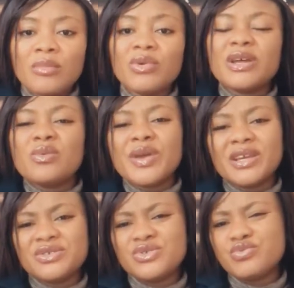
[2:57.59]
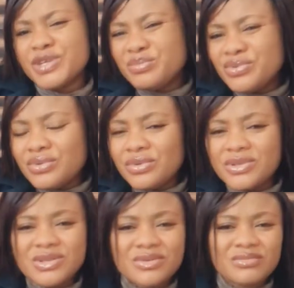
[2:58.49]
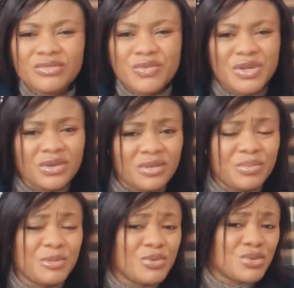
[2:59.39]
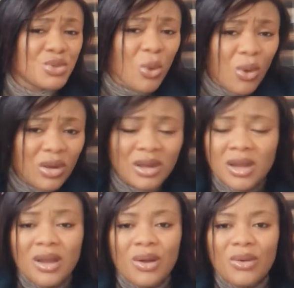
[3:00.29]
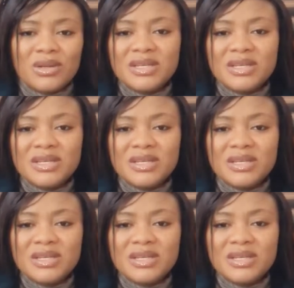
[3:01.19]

more than when I just read books, read other people talk, or